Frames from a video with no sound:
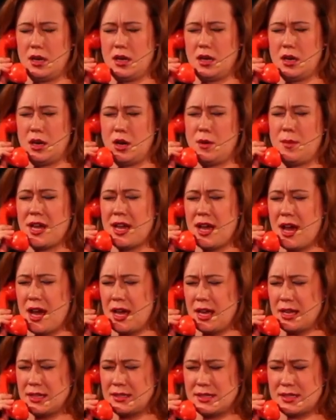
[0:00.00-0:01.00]
oh my
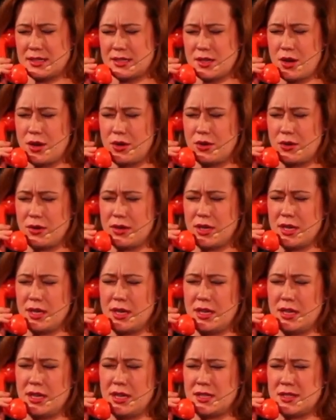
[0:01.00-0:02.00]
God, so
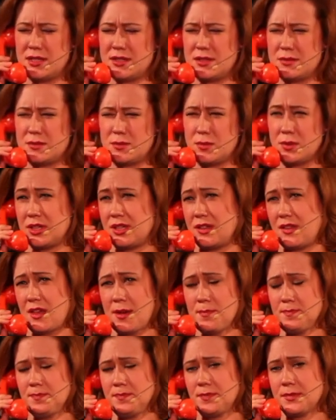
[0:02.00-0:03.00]
it's really
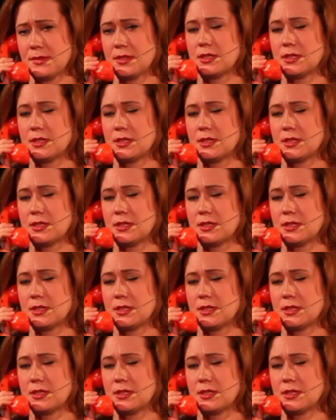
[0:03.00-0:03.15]
them?